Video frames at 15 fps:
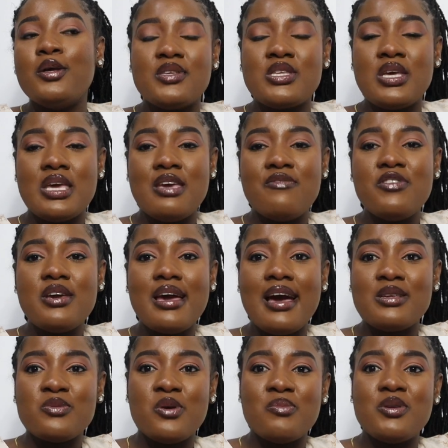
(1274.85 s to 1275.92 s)
So if you
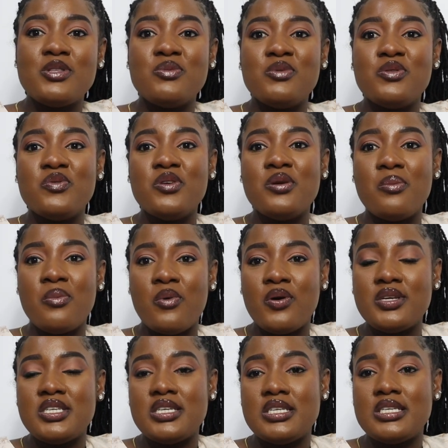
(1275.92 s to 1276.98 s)
guys want me to be doing
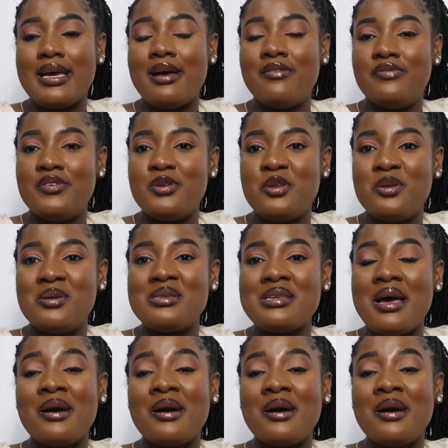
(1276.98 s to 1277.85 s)
more chit chat videos,